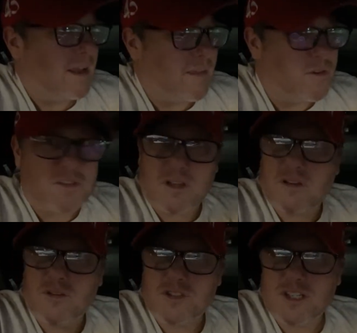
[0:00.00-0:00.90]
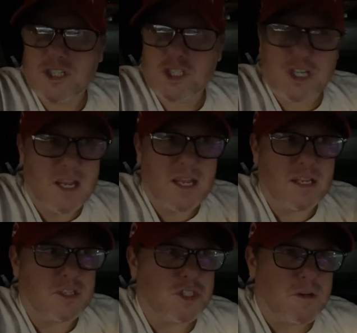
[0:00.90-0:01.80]
And there's an
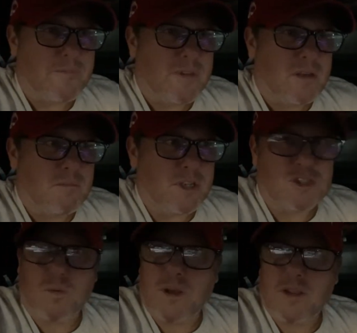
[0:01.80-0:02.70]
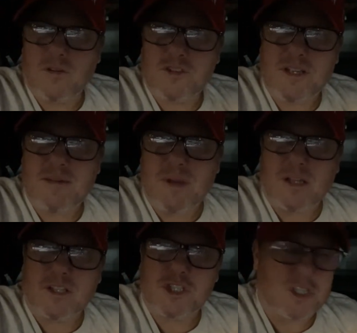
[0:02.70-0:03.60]
exchange between, there's
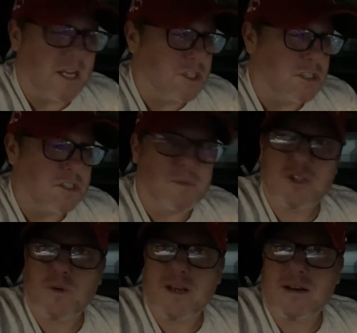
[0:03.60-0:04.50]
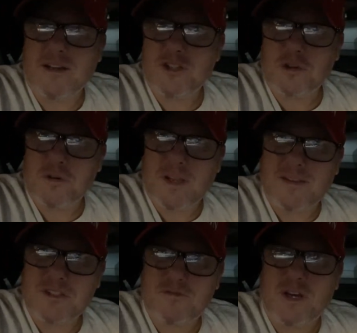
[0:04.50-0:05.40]
email exchanges between Hunter
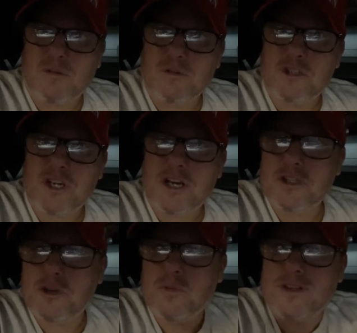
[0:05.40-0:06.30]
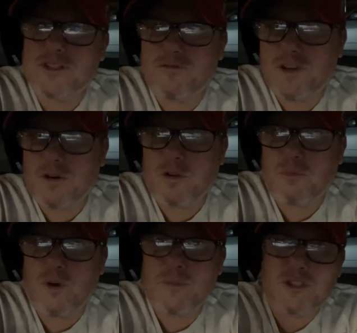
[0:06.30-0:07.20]
and this federal judge who wants a federal
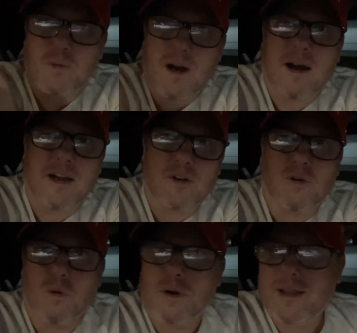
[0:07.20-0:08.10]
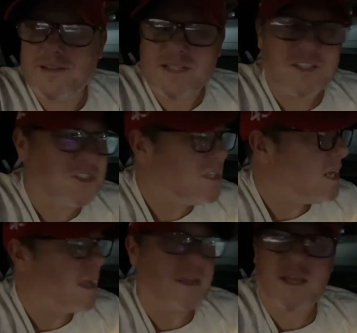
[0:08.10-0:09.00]
appointment to a higher court in
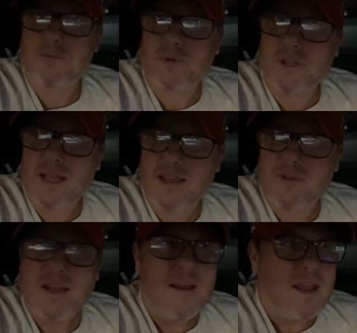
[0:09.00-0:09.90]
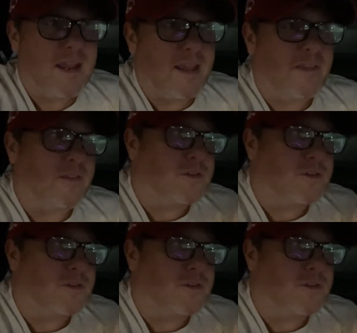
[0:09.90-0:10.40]
D.C. I can't believe. And then